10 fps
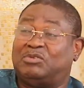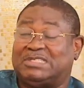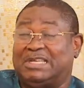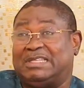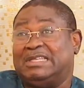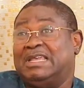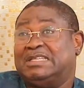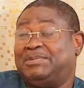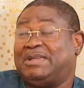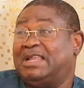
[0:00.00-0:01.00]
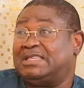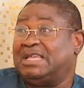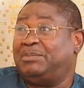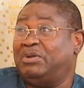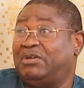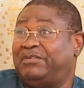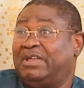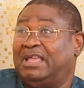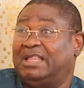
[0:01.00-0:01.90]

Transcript: It was a typical example of,